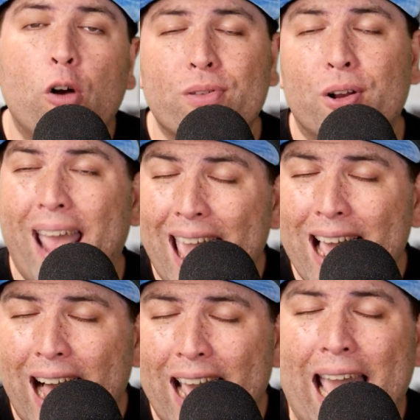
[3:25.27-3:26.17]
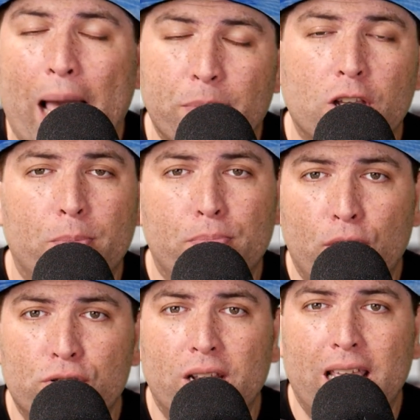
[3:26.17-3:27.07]
along with our A I
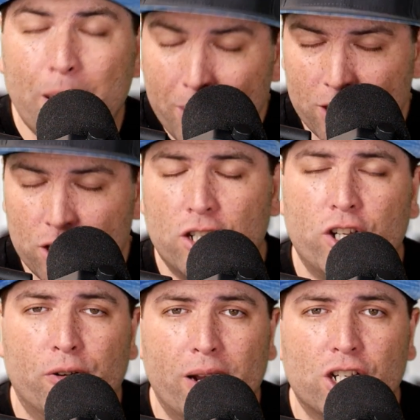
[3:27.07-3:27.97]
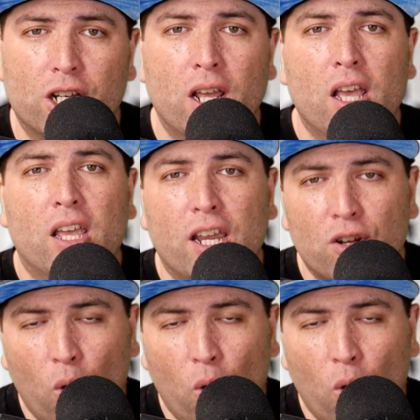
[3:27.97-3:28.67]
Amazon post image generation